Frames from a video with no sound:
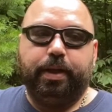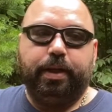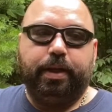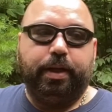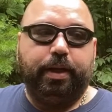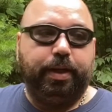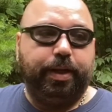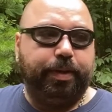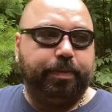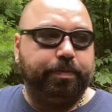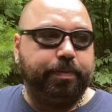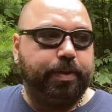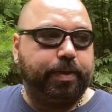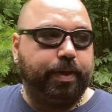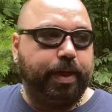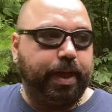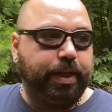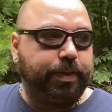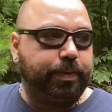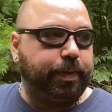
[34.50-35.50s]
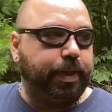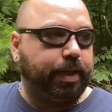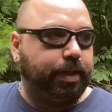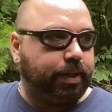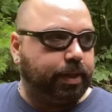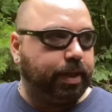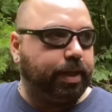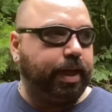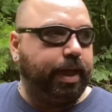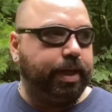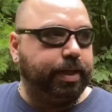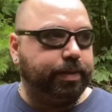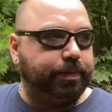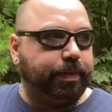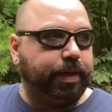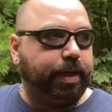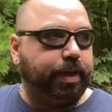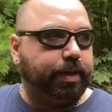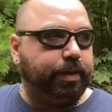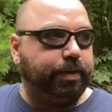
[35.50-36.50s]
Um, so that's what today's
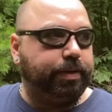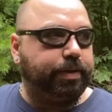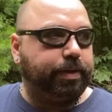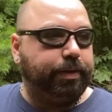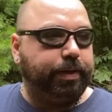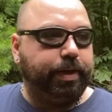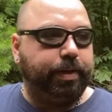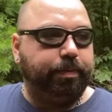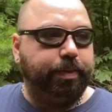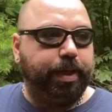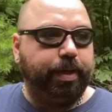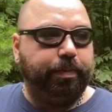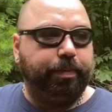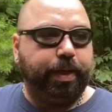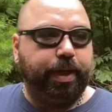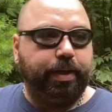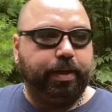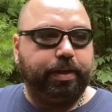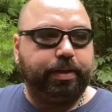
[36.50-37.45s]
video is going to be about.